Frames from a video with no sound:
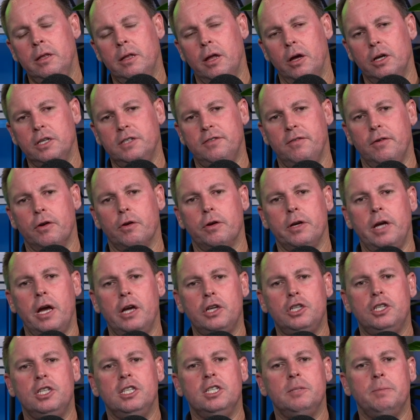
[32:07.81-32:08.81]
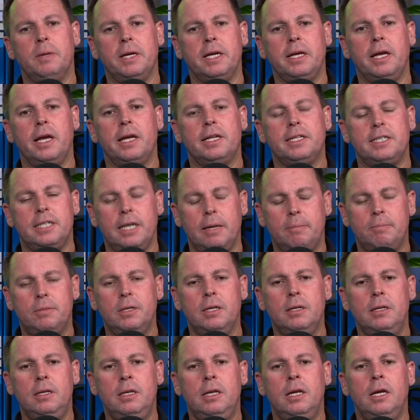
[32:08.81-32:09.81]
those variations being
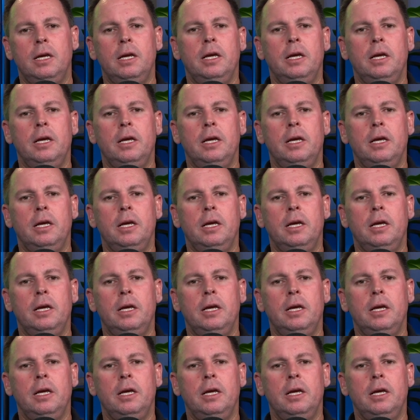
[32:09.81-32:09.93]
accepted,